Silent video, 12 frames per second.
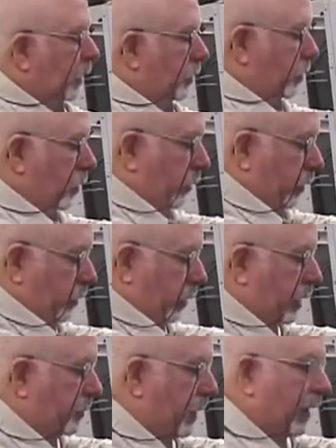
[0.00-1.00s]
So you
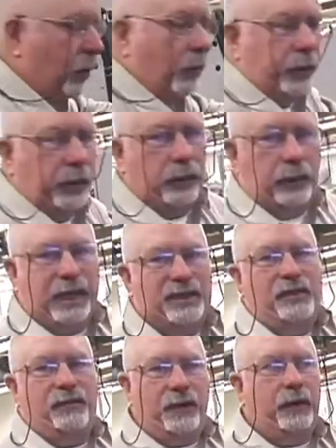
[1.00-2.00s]
keep that open.
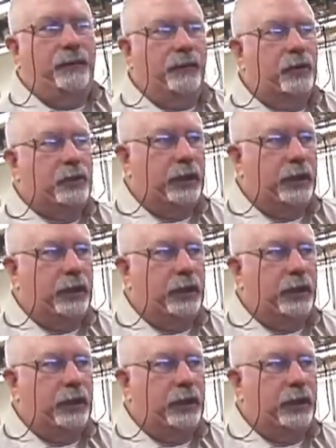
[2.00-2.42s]
That's the very first